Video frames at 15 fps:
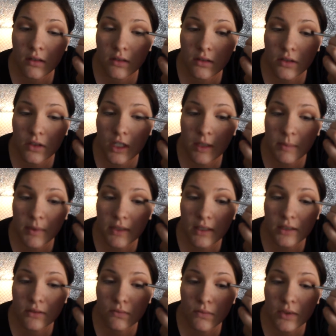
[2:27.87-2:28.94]
So keeping
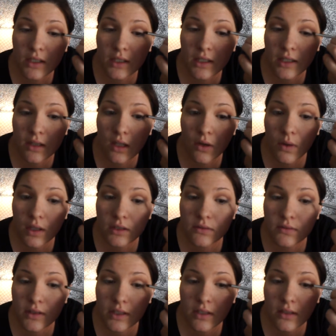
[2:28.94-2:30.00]
this really low on the
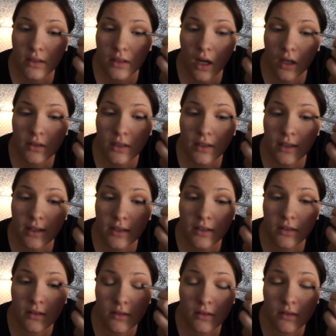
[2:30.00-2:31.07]
lid.